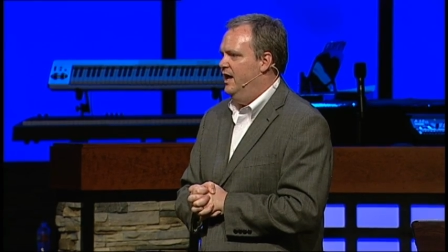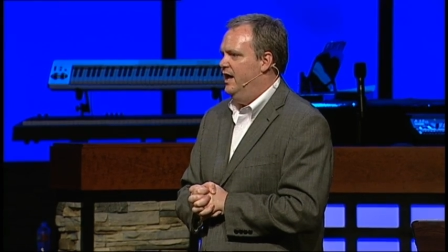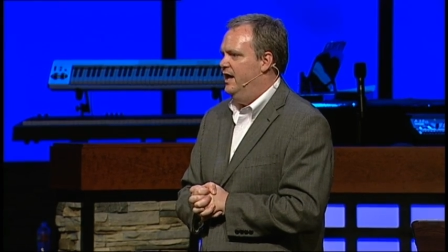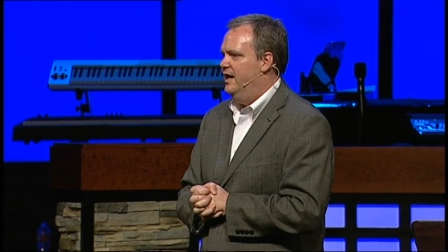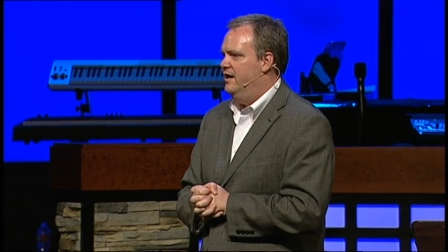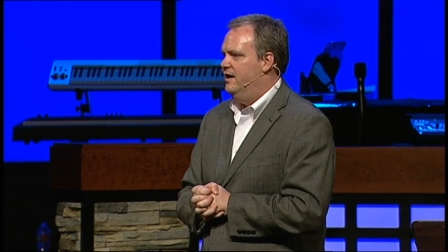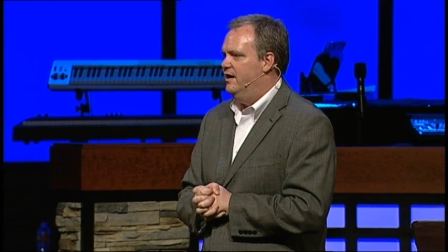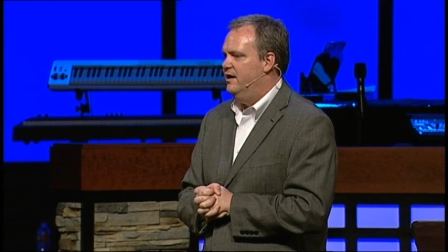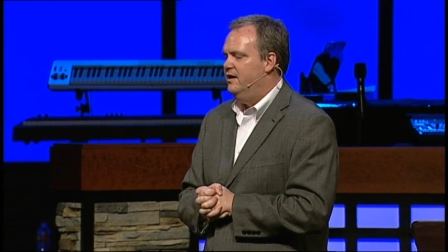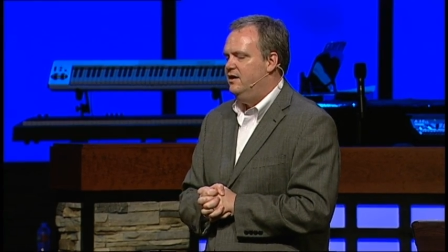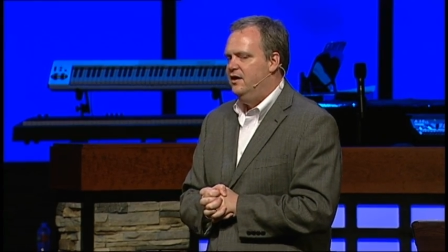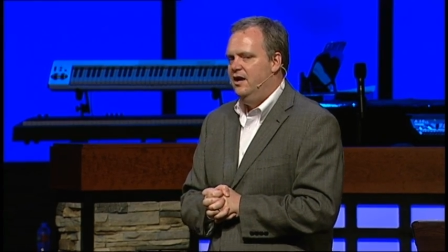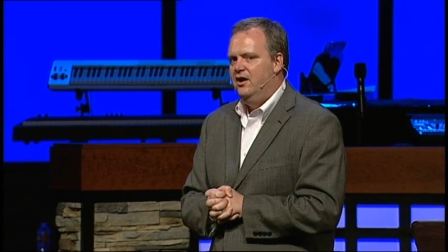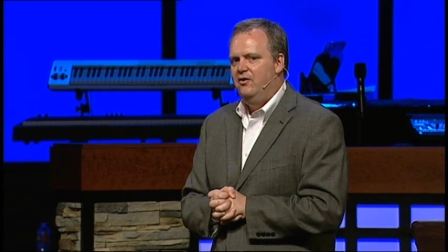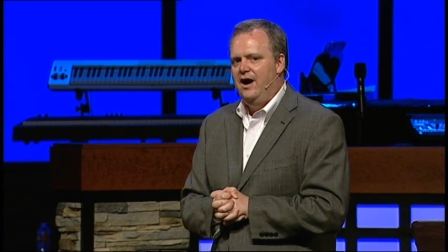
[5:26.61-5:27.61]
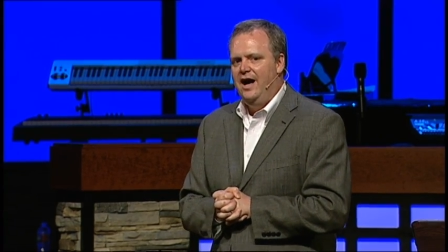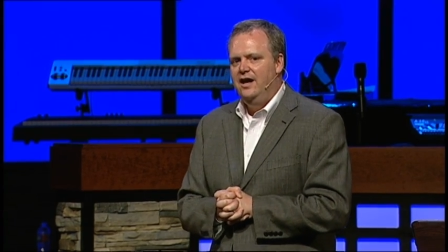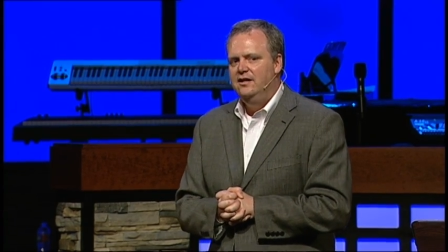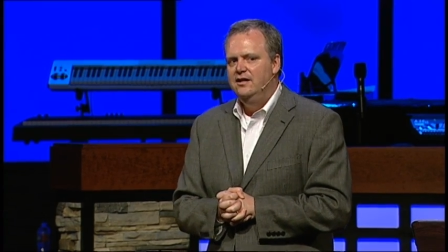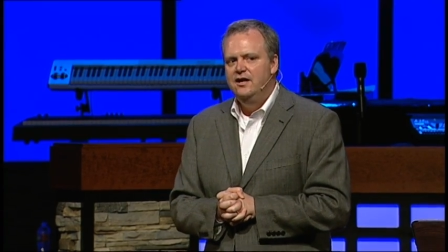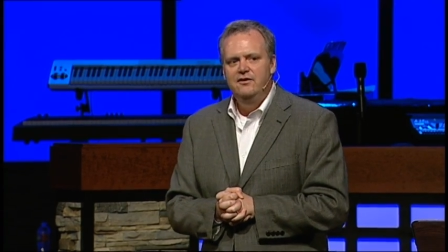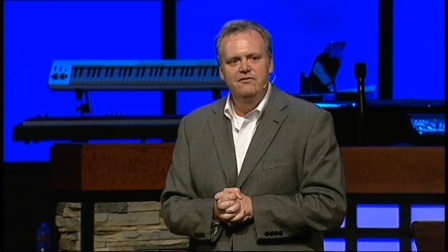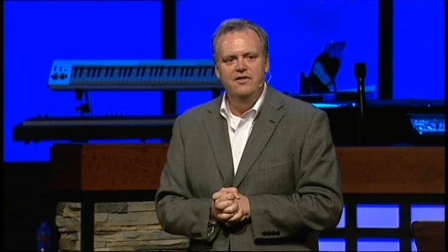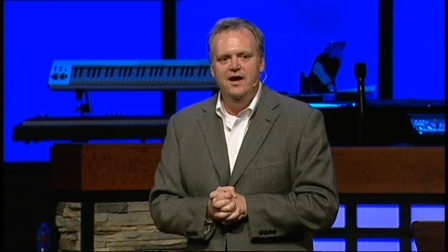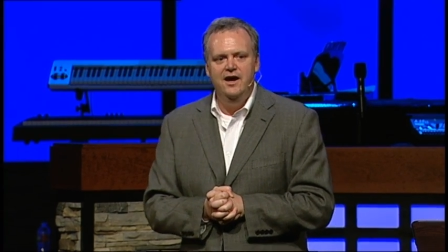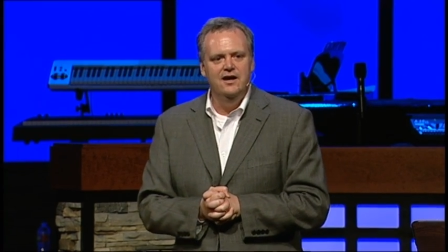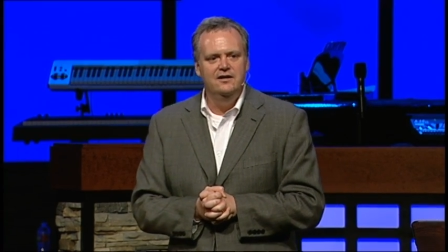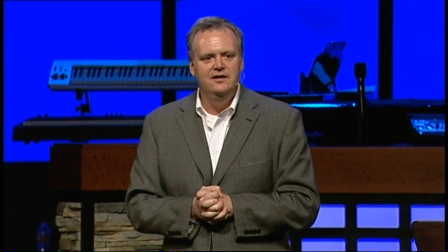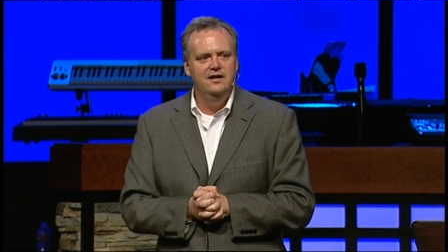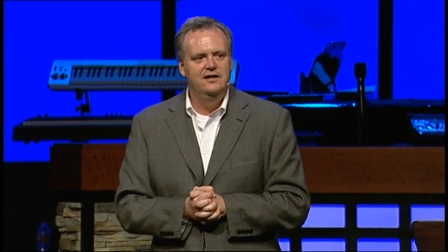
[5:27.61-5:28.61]
And, uh, you know, I love
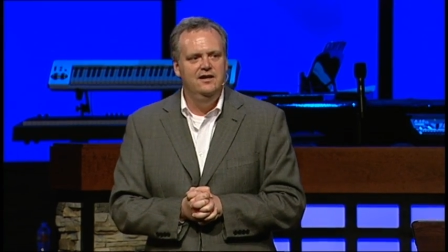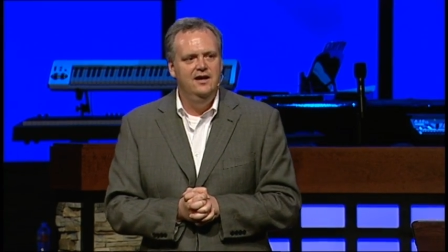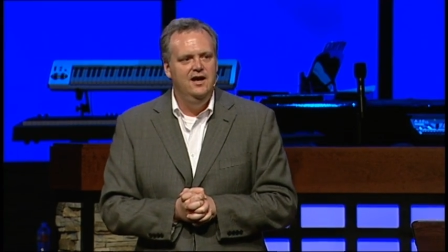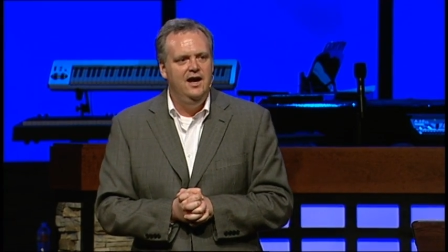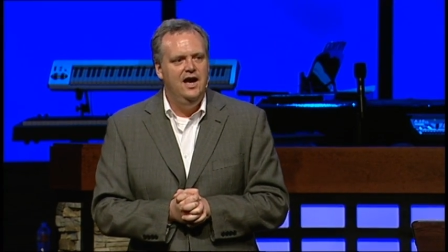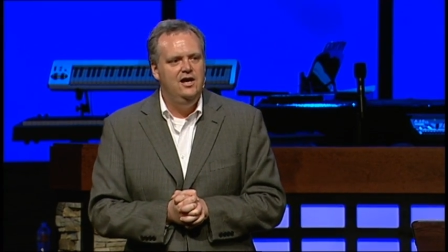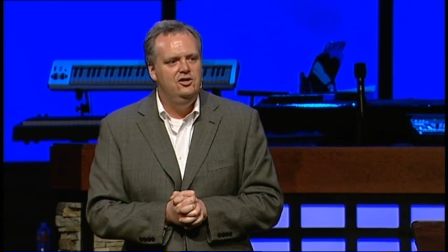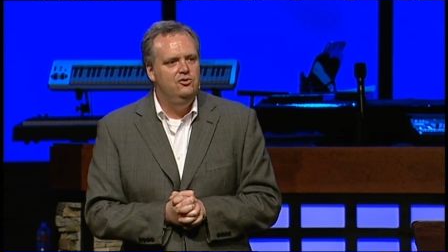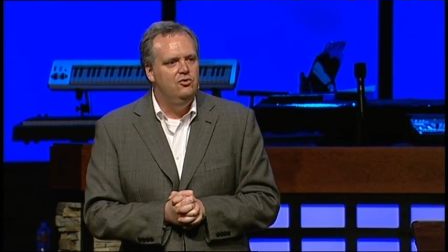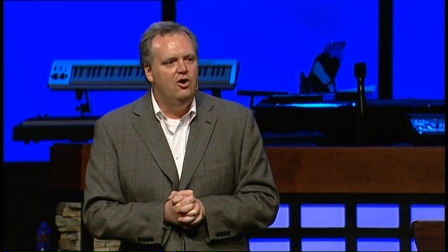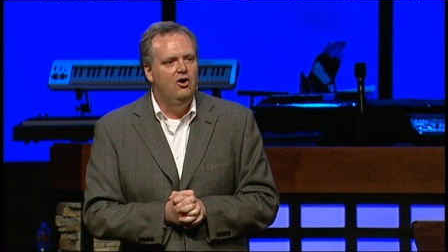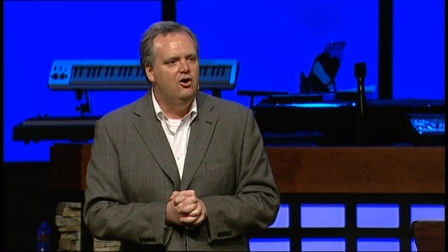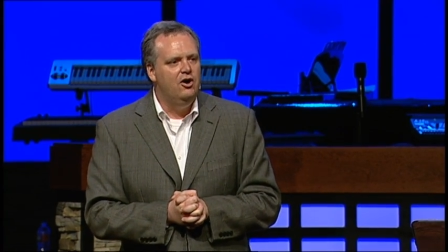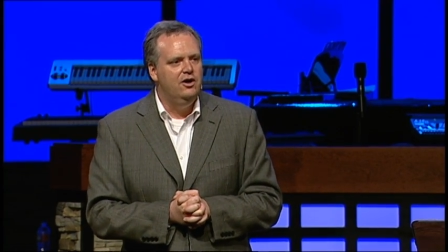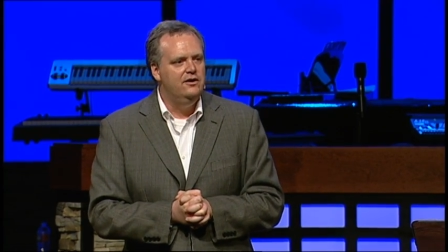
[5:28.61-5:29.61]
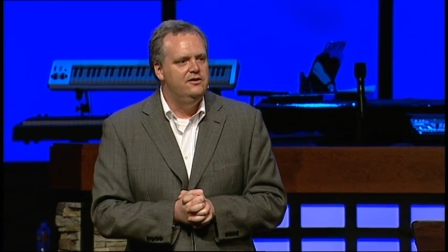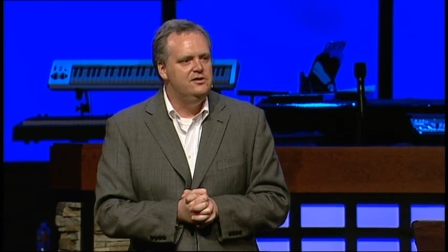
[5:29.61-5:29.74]
that. And, and you are.